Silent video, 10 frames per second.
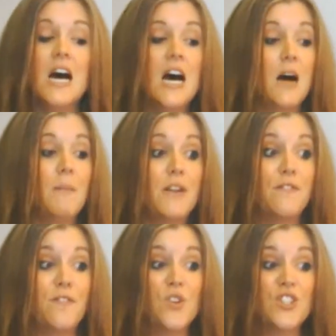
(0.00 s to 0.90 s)

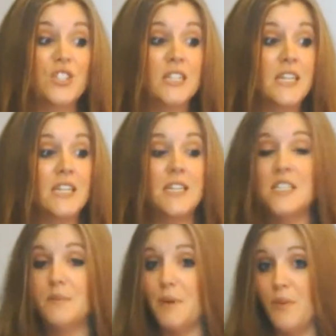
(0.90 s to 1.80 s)
Unfortunately,
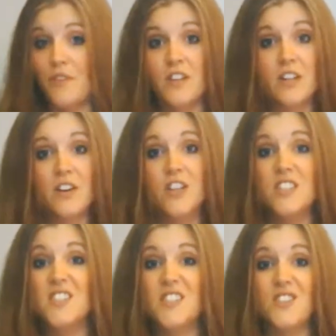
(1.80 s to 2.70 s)
to be perfectly
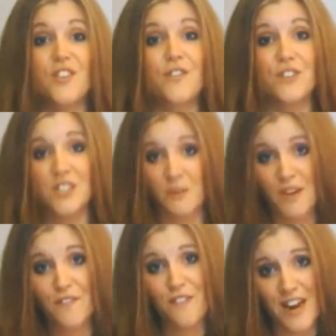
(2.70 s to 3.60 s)
honest, it's not the first time
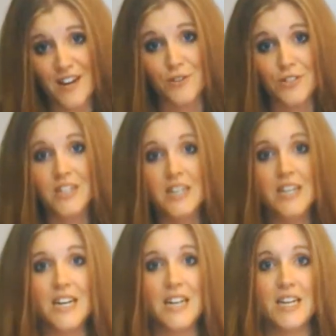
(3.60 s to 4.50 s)
they've failed
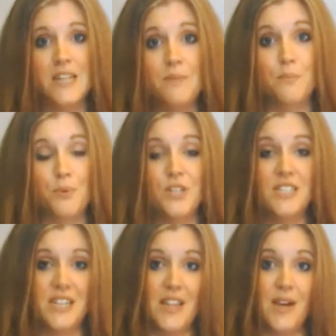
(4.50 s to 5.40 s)
in
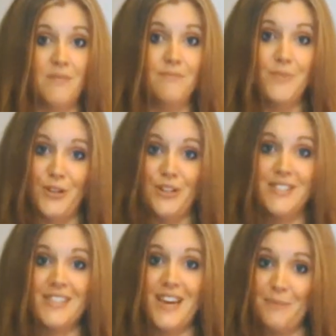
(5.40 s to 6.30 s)
putting together
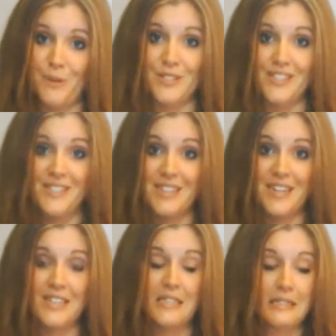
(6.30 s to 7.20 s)
units and policies
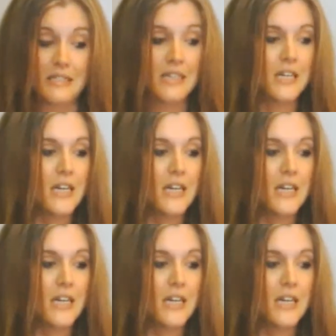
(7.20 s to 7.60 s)
like this.